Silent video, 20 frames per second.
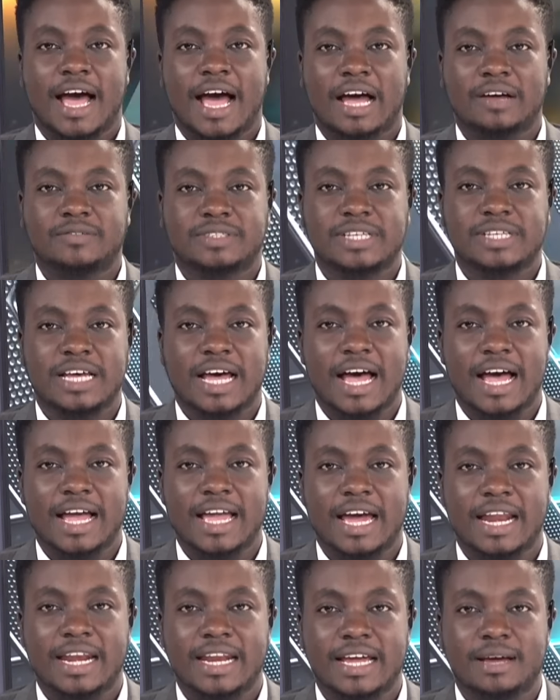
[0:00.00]
after
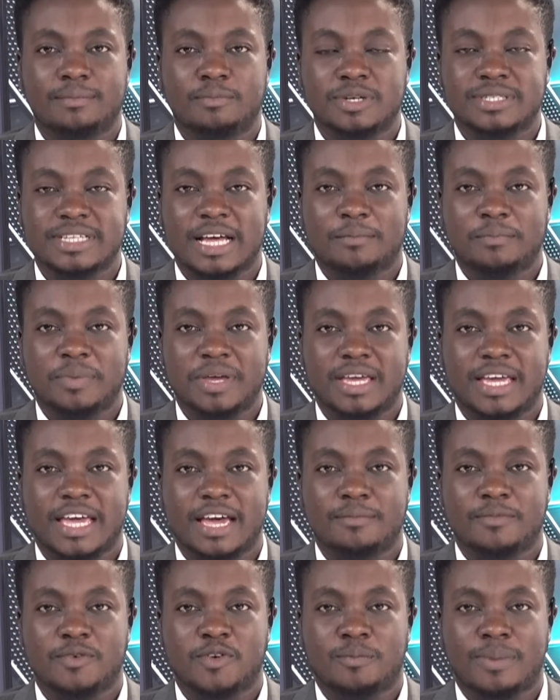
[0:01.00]
your name Mozambique
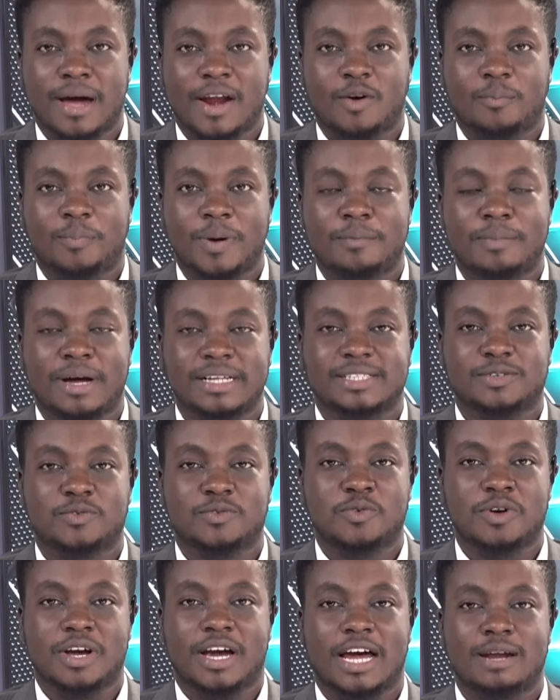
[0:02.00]
game no ba no pe mate
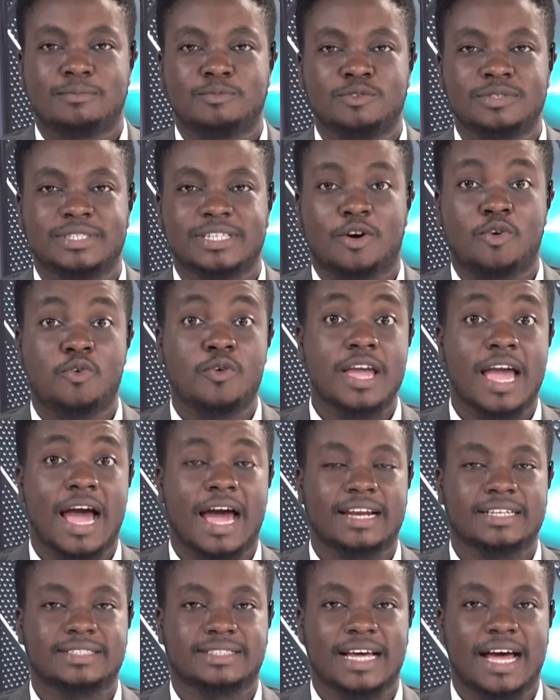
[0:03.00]
won kan mu se ho
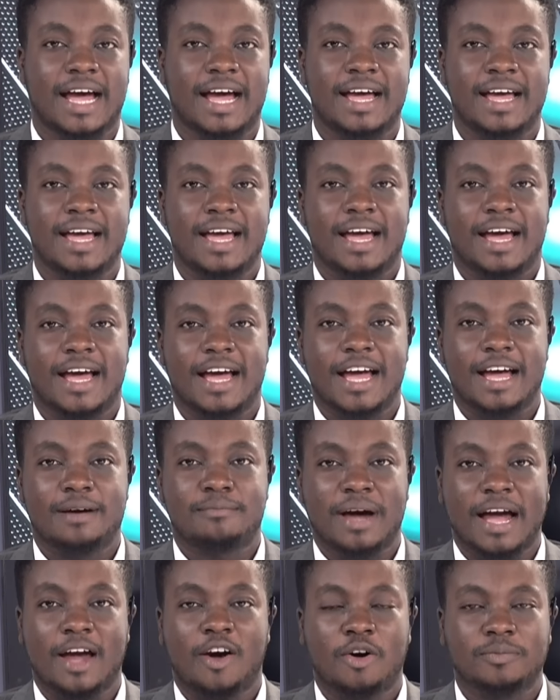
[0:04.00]
ya ne sa.
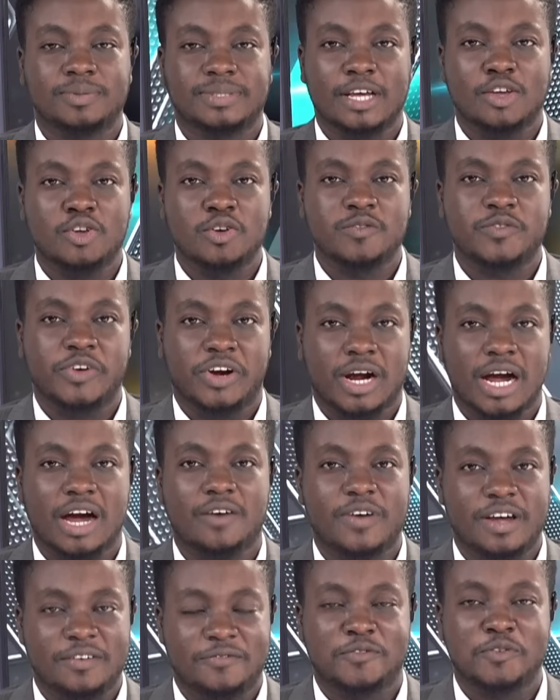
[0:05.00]
I hope so you've
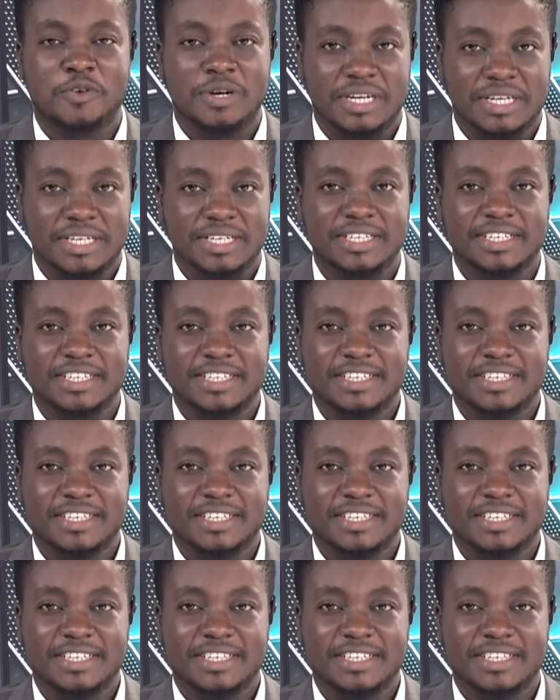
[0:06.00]
recovered fully.